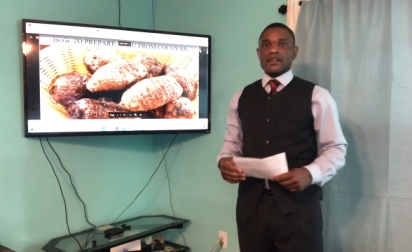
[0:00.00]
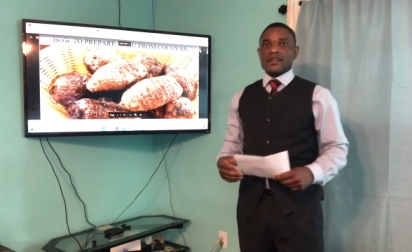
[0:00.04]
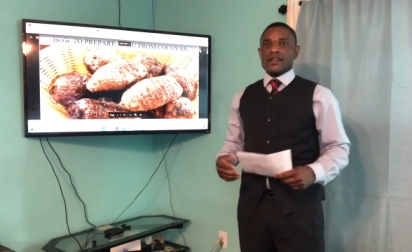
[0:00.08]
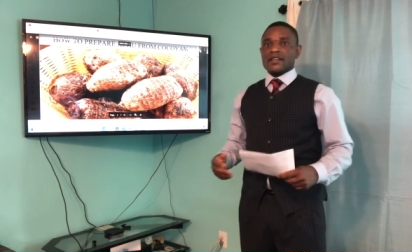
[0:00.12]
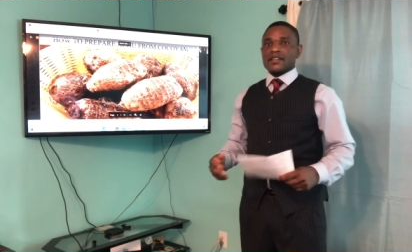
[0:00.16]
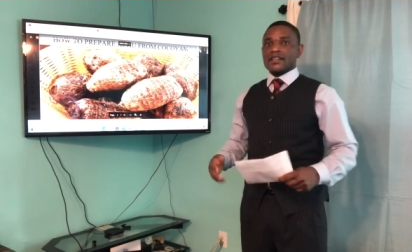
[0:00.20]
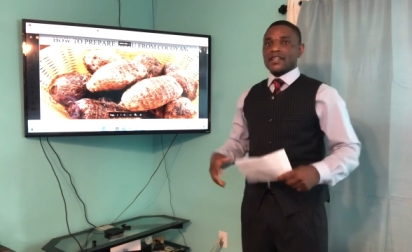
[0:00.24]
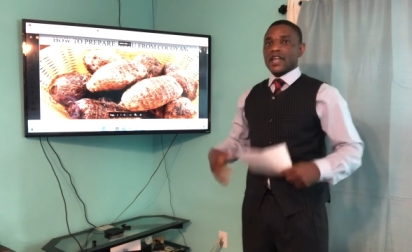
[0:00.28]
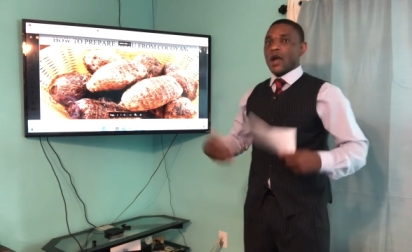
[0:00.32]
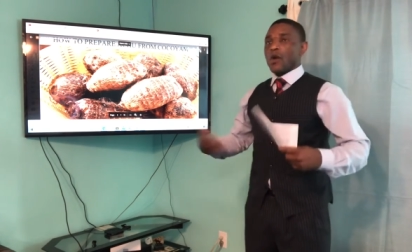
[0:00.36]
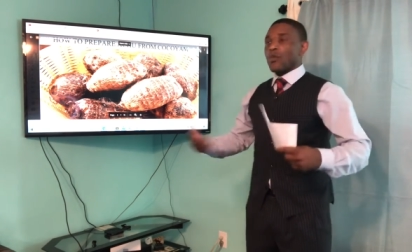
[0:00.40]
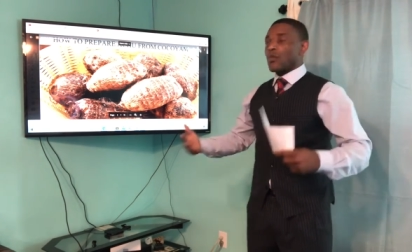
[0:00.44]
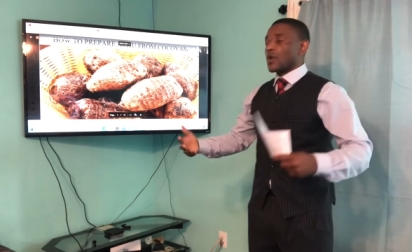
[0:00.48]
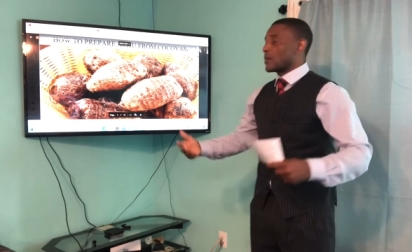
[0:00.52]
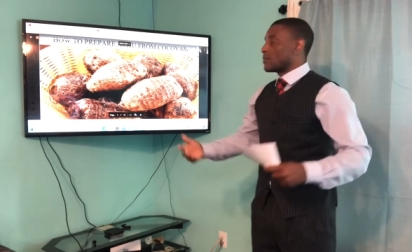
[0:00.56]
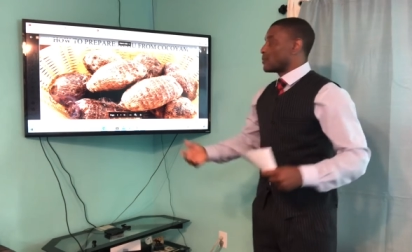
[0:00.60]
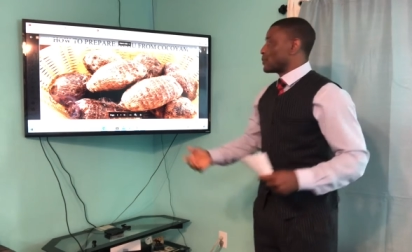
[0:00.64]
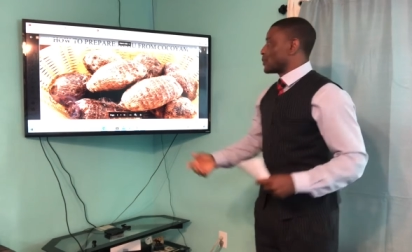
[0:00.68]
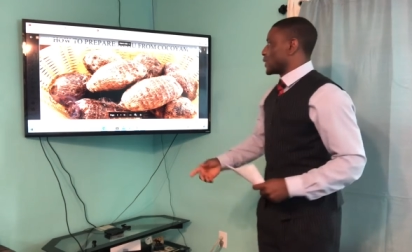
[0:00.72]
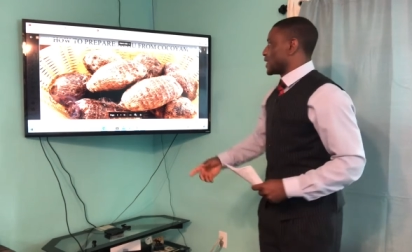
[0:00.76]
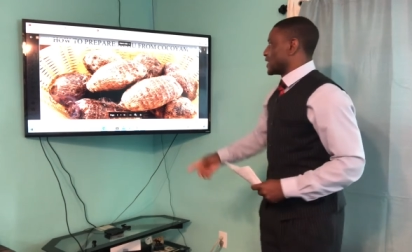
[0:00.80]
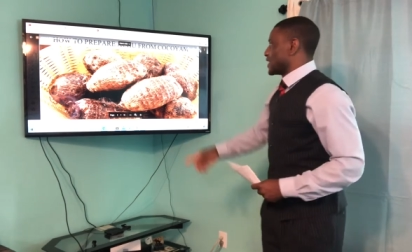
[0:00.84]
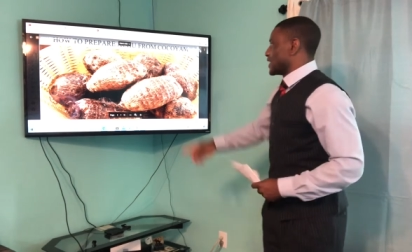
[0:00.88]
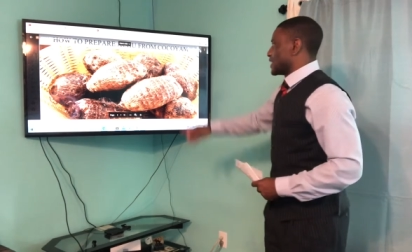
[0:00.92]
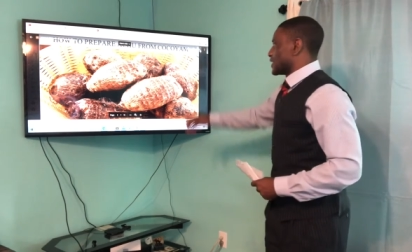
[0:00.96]
then we
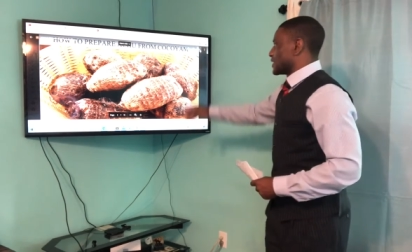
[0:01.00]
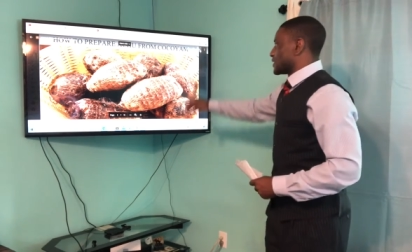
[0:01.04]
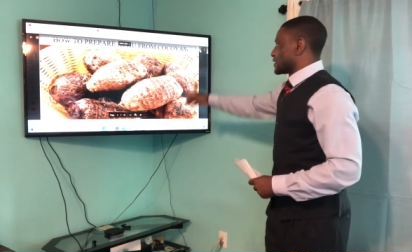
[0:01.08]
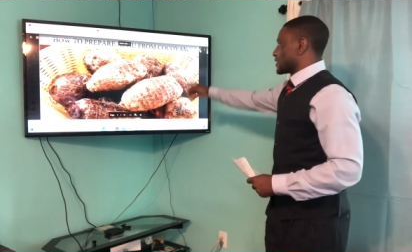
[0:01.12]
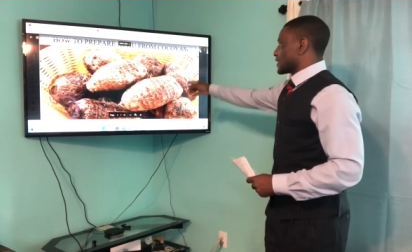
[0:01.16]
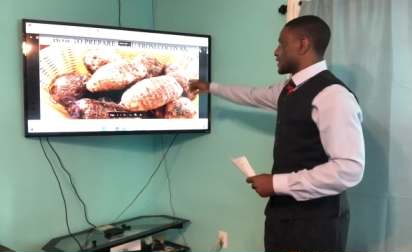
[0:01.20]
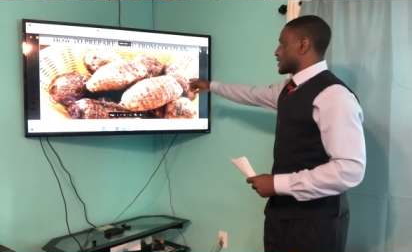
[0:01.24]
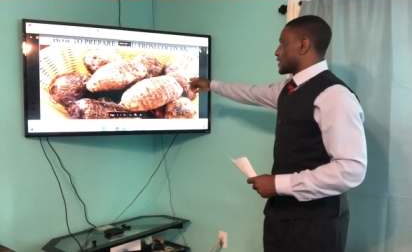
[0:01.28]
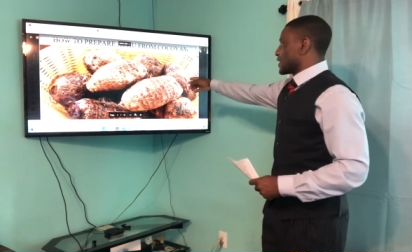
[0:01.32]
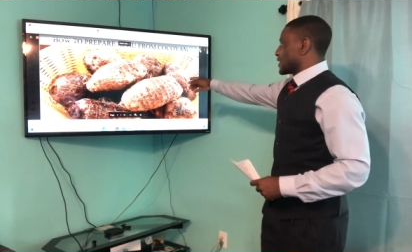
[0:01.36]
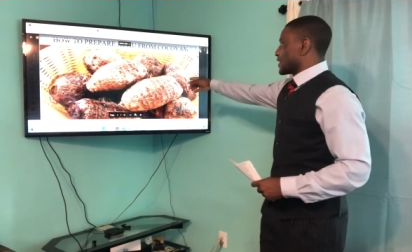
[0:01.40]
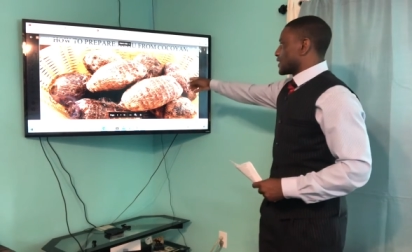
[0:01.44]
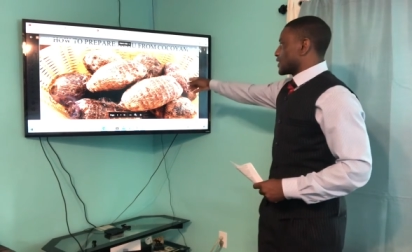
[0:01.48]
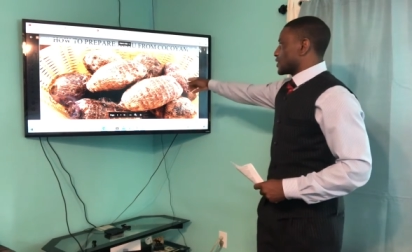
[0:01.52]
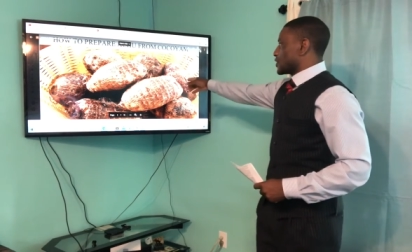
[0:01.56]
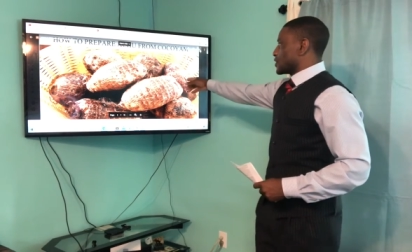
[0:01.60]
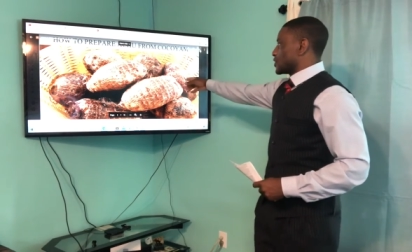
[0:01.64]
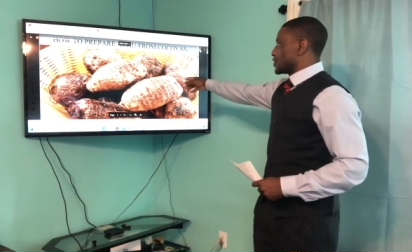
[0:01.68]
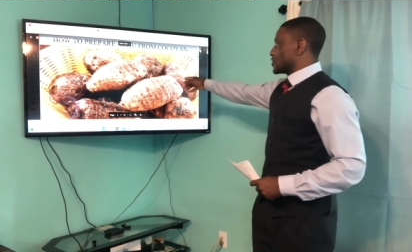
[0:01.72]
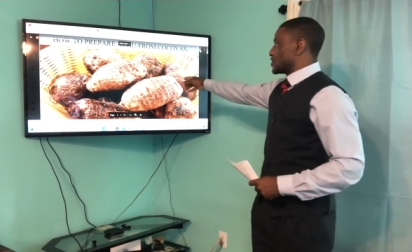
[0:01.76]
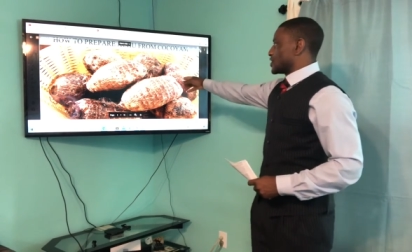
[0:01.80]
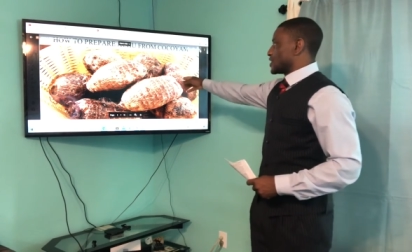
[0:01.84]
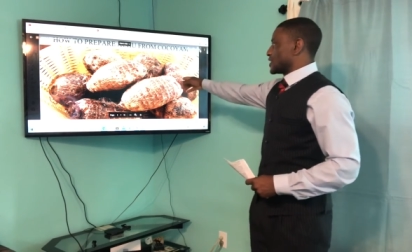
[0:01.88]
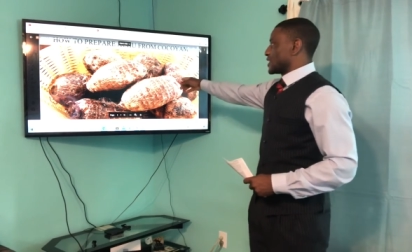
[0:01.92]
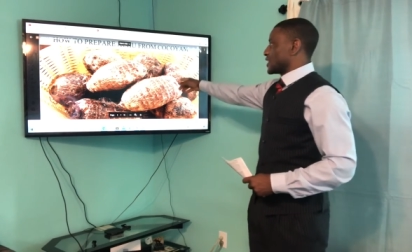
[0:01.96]
peel it. You
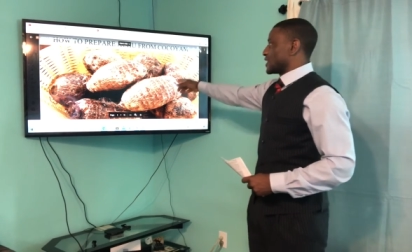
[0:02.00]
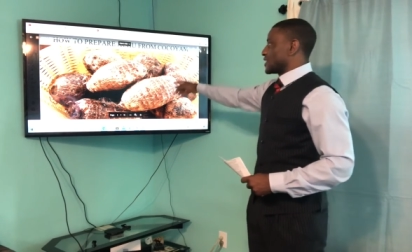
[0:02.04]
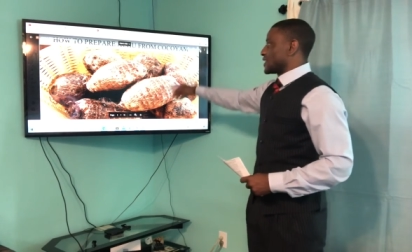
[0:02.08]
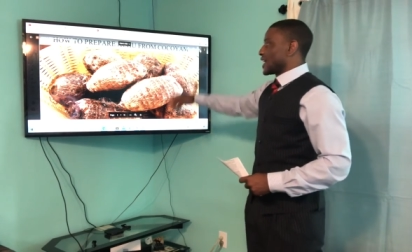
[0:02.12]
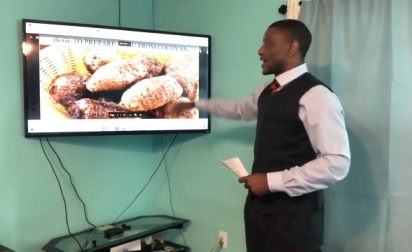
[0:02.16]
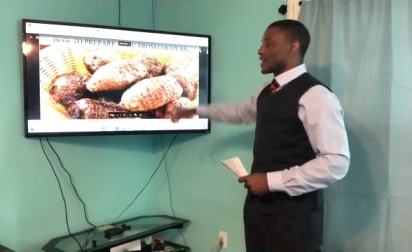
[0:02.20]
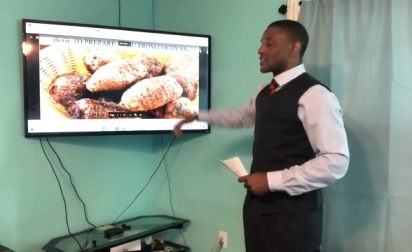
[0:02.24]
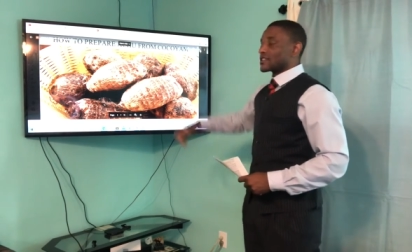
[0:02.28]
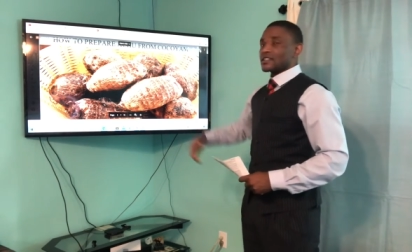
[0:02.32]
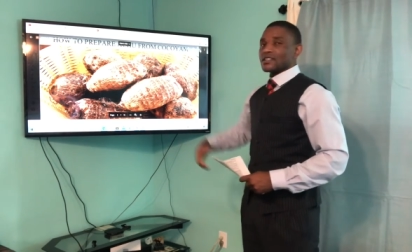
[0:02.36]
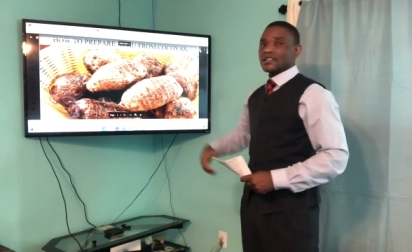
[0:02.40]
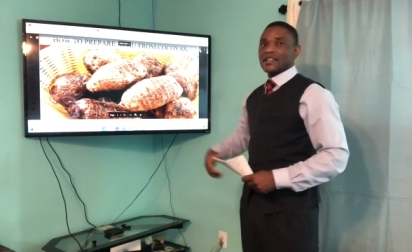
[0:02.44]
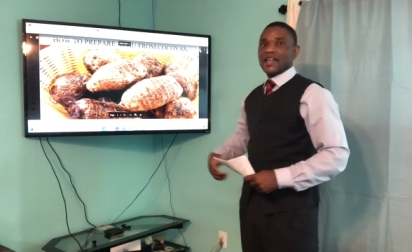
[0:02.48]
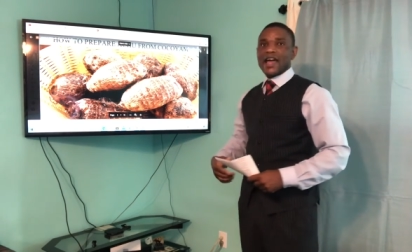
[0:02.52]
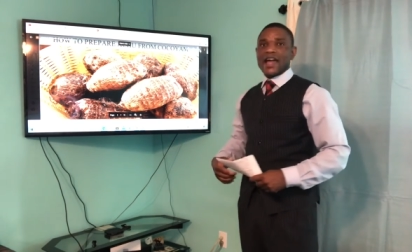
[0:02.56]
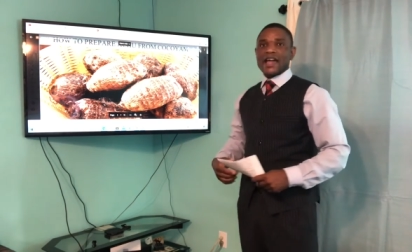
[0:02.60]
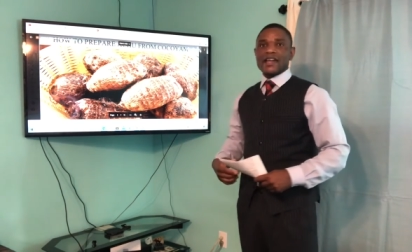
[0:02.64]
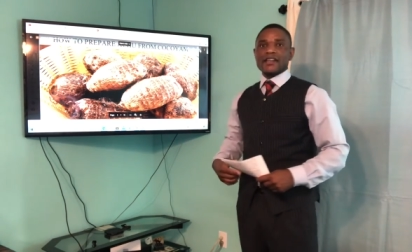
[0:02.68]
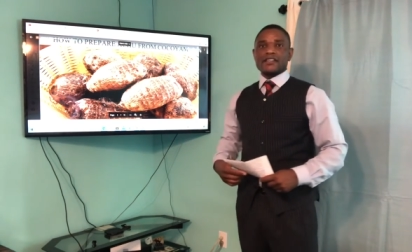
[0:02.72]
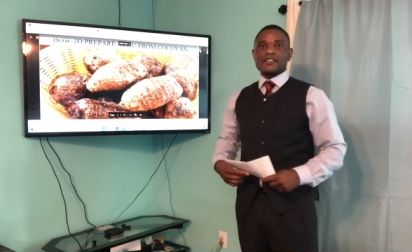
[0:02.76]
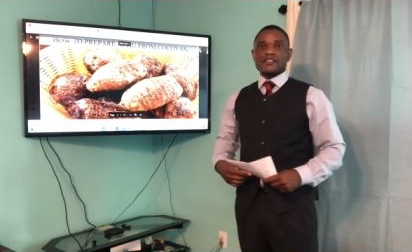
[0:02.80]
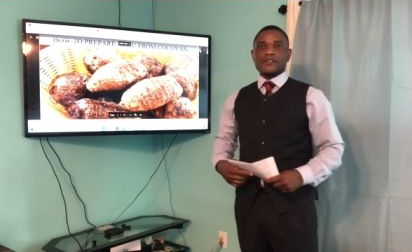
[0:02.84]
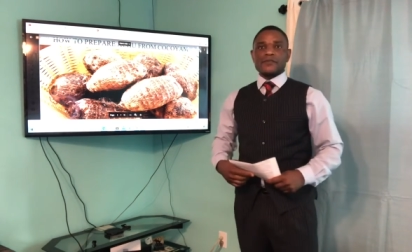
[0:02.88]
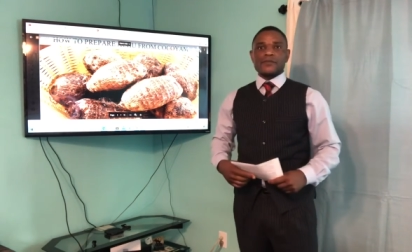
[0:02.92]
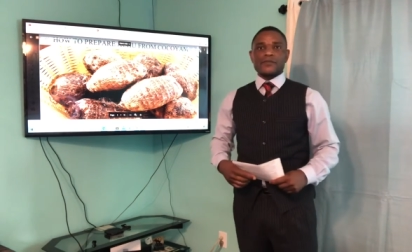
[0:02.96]
see the next
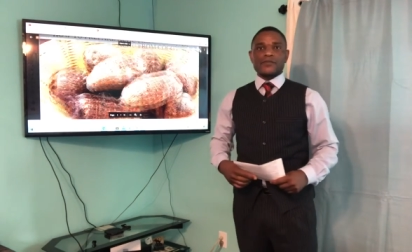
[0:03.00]
slide?